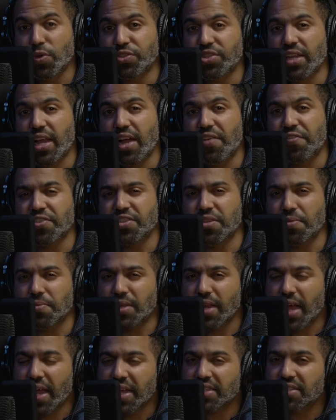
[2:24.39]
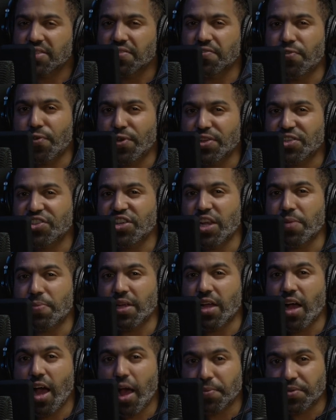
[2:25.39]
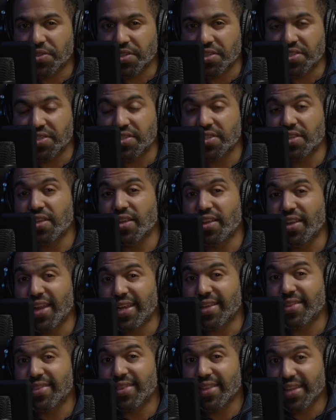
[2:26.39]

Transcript: which allow for some nice voice shaping options like